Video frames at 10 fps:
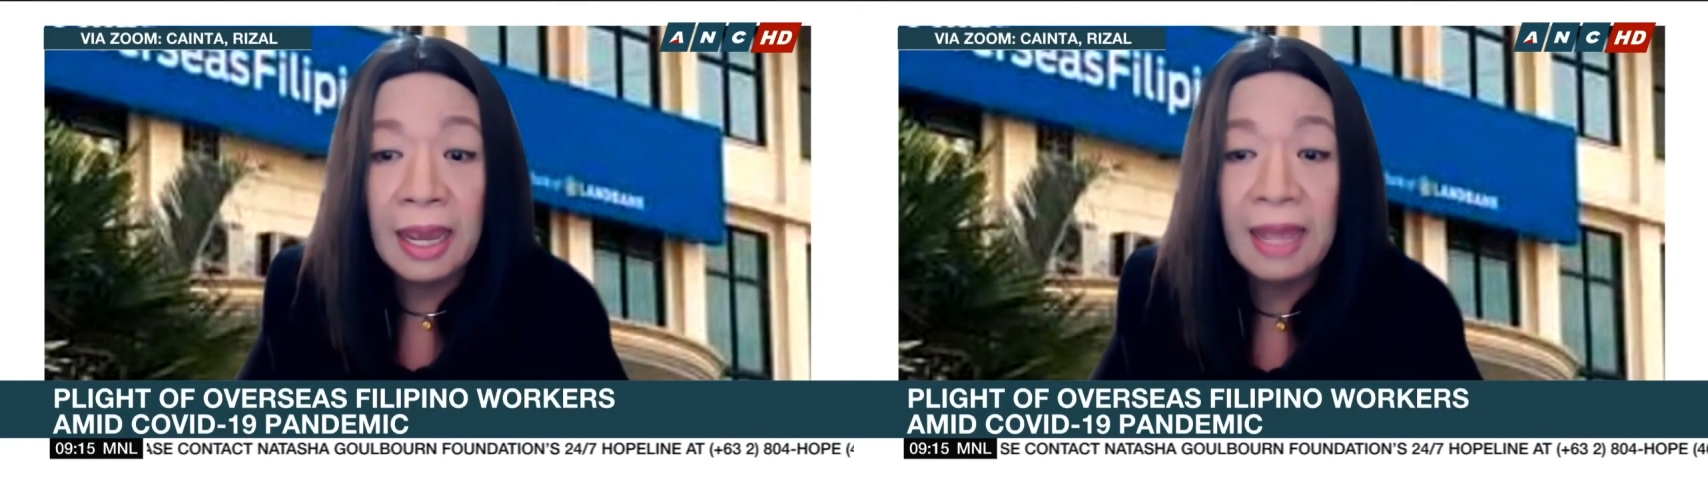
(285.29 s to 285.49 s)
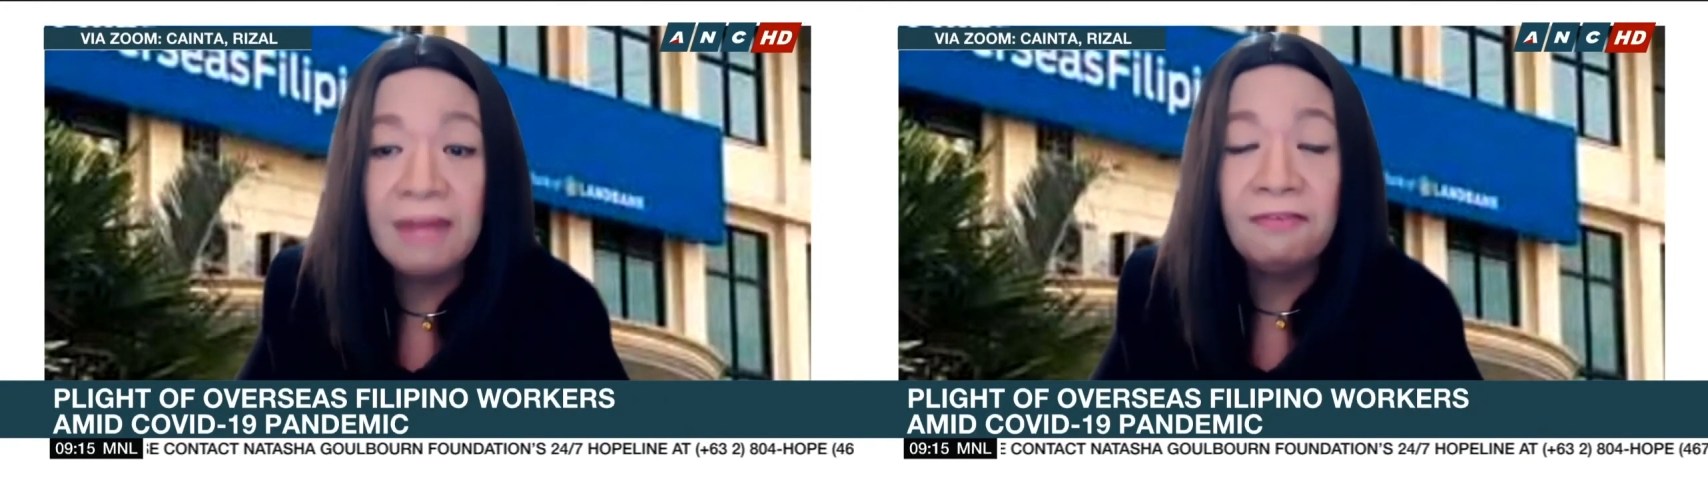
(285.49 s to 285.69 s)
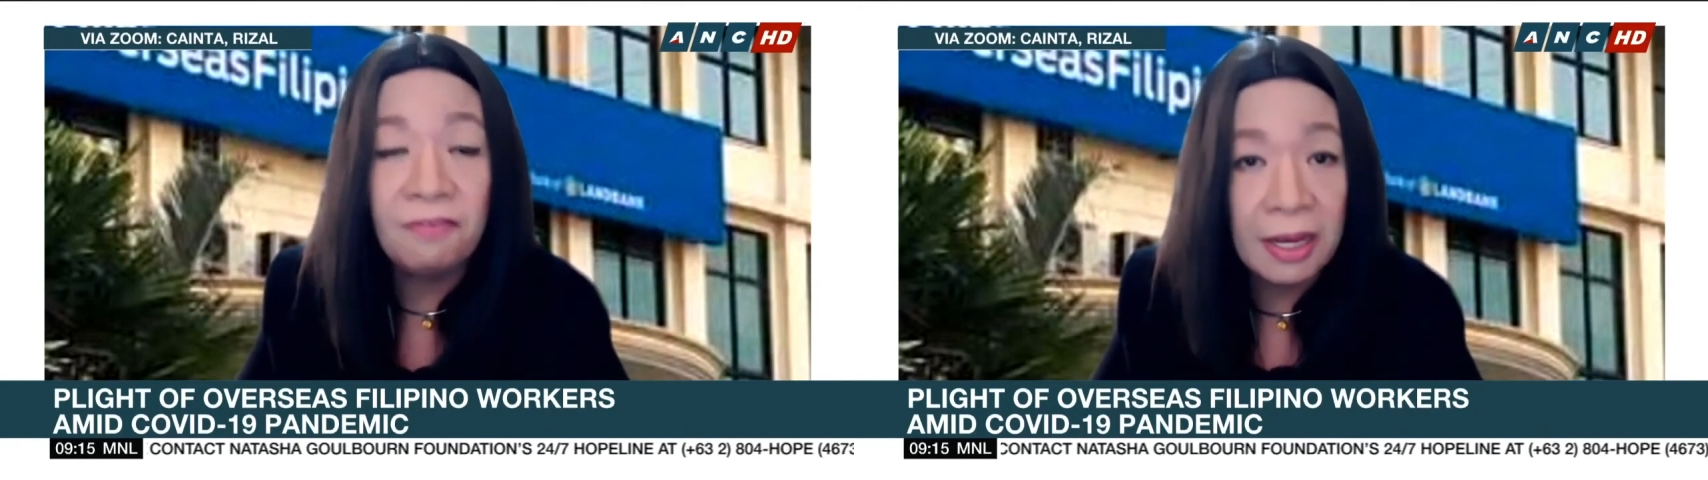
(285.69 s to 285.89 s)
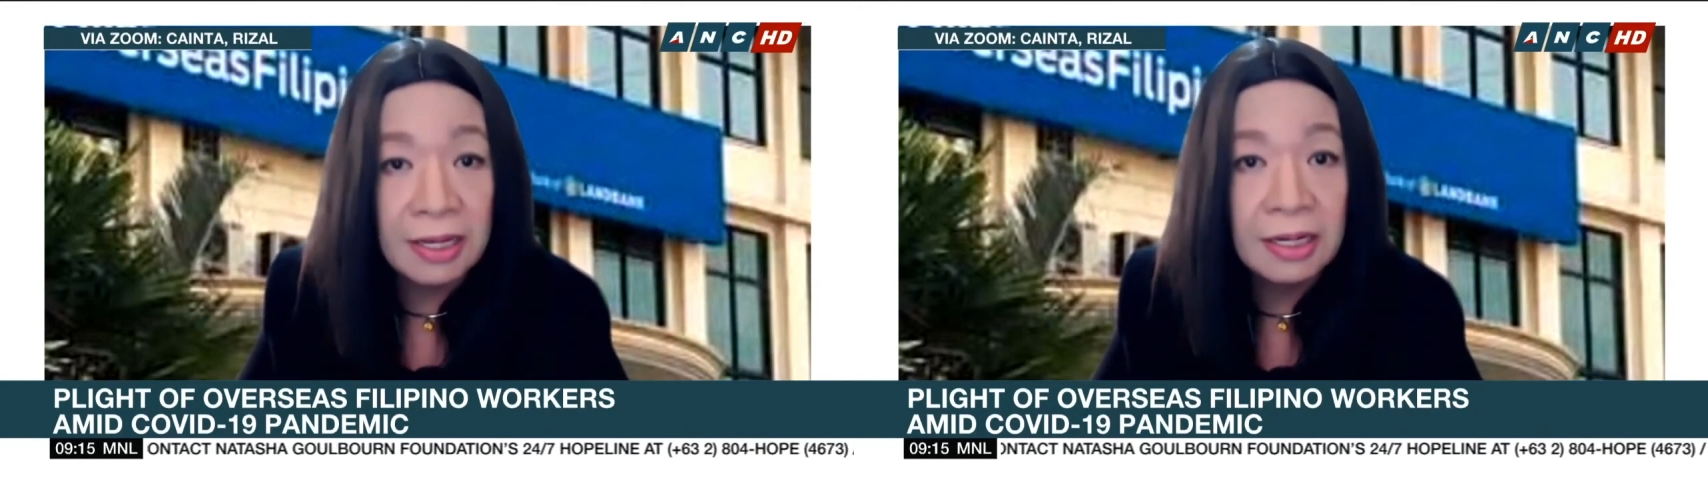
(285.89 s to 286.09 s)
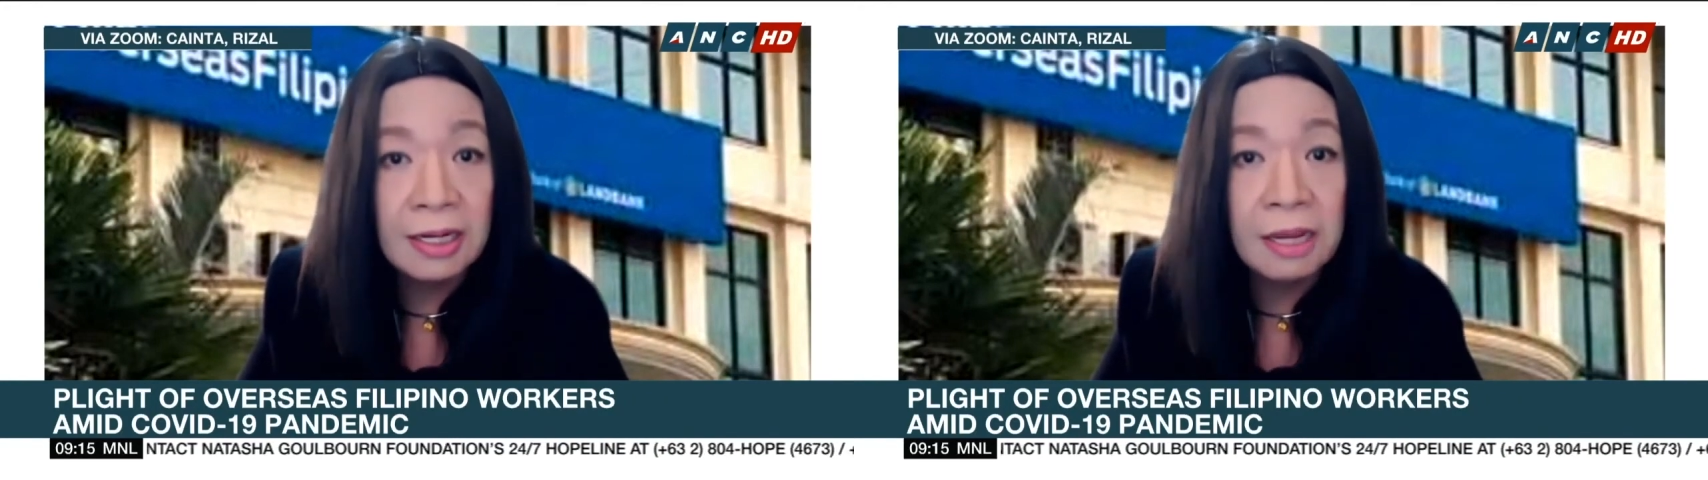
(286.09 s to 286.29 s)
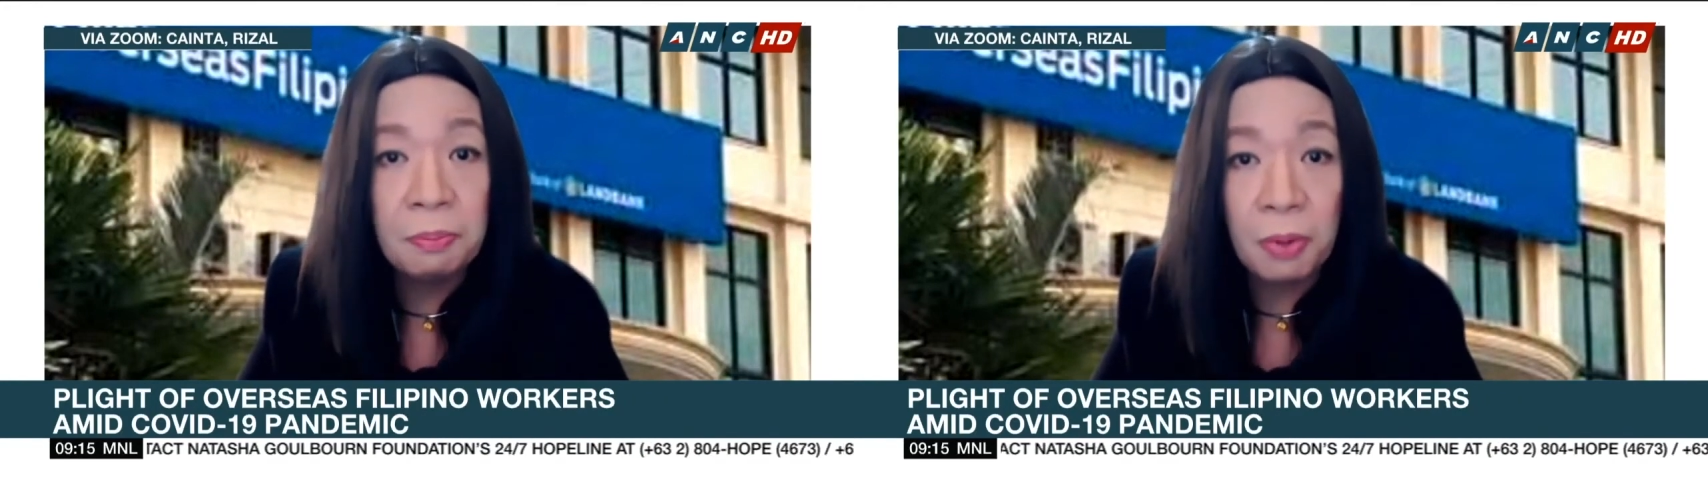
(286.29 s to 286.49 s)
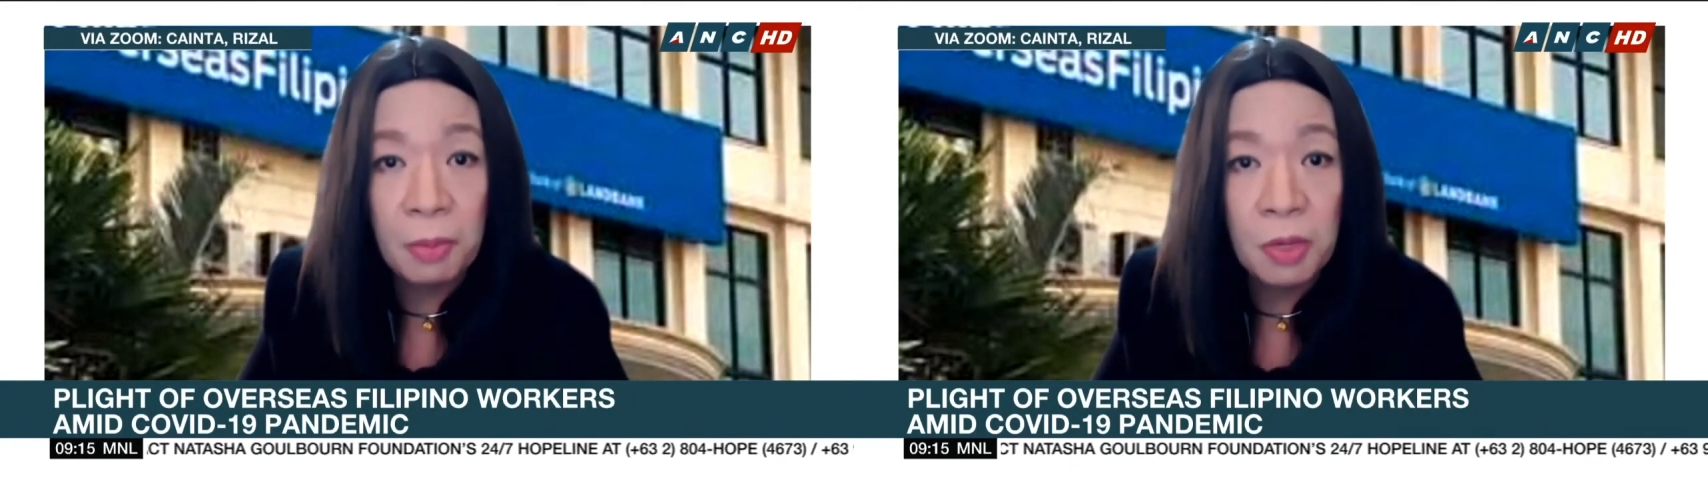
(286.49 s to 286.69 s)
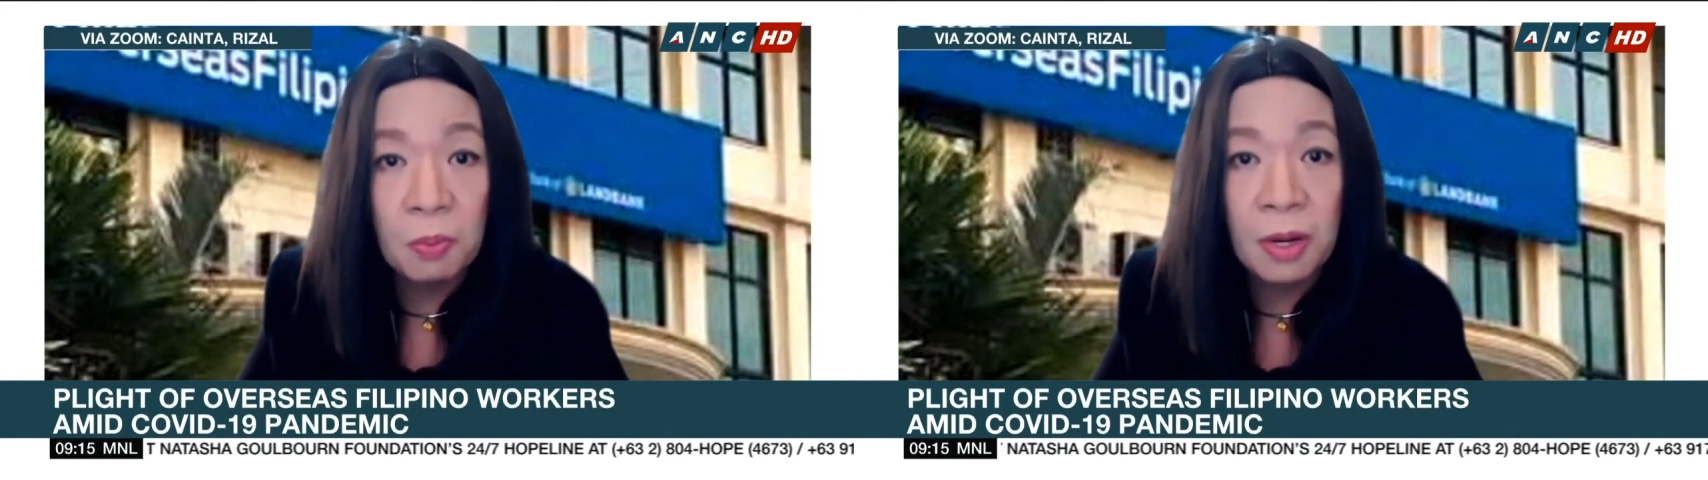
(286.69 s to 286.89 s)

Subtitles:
And finally, Premyo